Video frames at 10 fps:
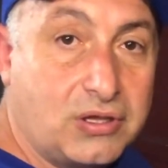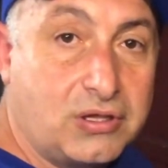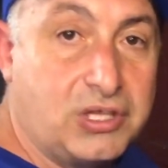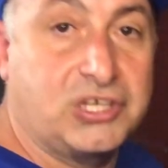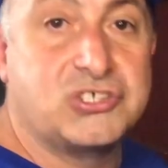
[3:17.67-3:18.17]

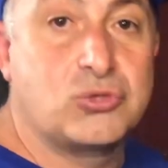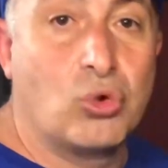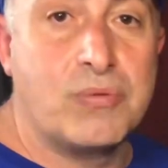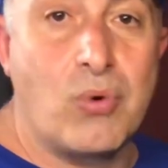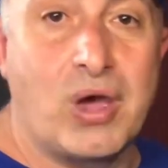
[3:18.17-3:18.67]
you can store
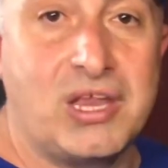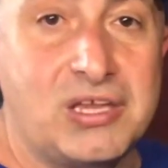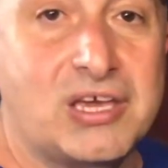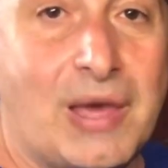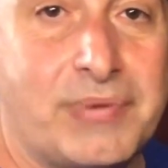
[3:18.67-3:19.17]
them away in
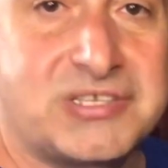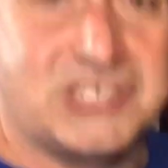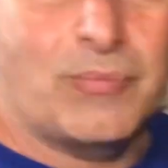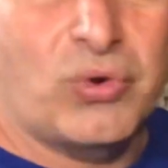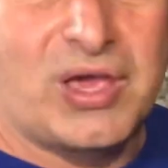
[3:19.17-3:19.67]
your cupboard
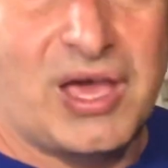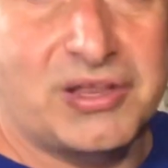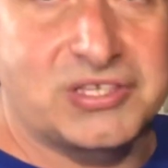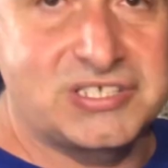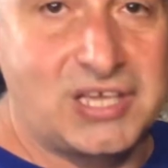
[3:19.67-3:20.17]
somewhere out of
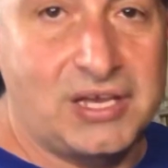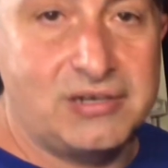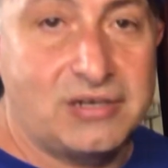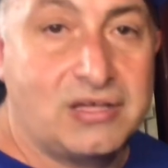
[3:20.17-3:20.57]
the sun